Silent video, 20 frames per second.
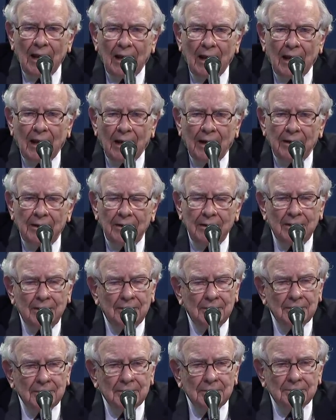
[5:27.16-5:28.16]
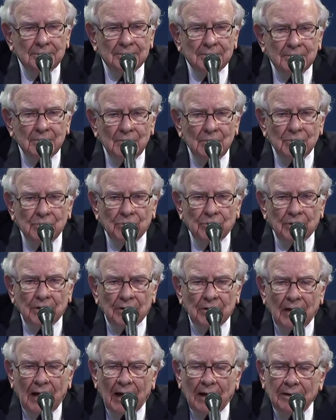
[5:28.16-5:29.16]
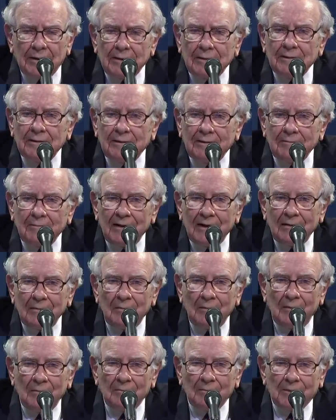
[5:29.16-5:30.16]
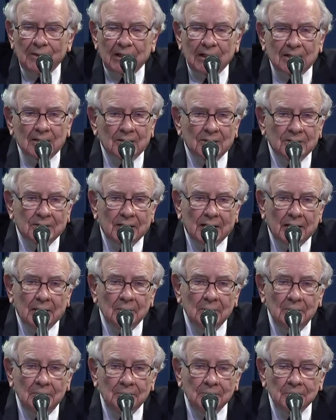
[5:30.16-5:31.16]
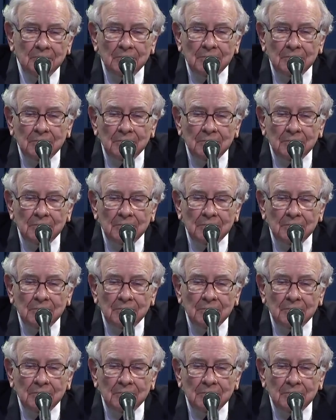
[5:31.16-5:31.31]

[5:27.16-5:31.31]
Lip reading: And during that particular time,